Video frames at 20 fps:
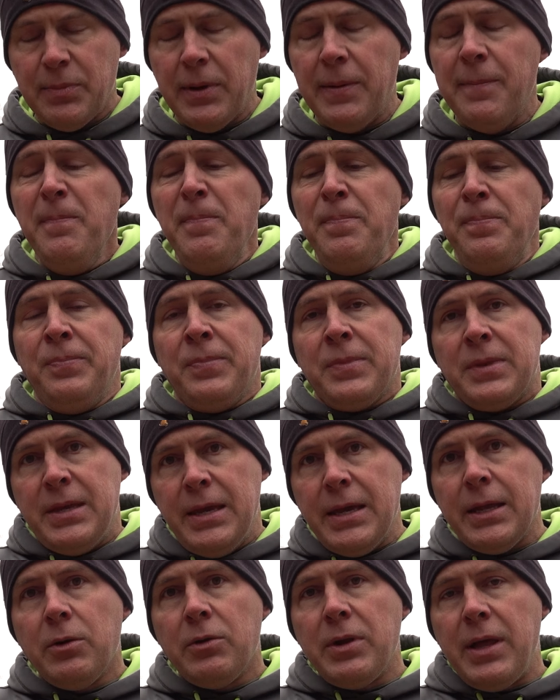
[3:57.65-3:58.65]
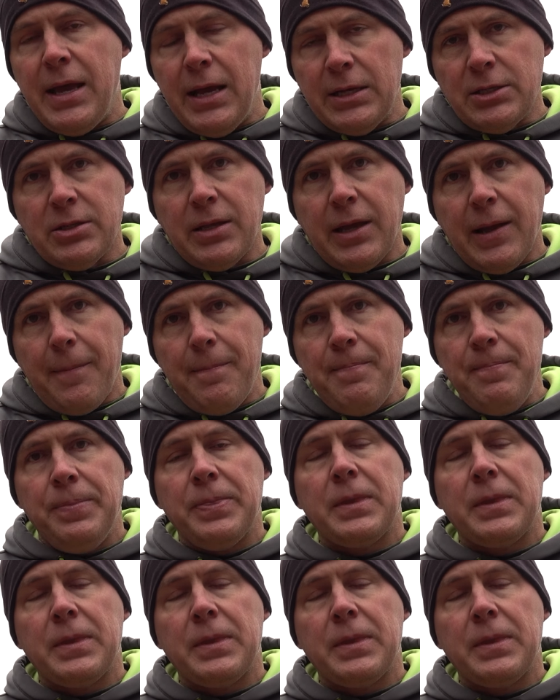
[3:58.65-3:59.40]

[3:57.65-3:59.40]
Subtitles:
but get on the edge of that.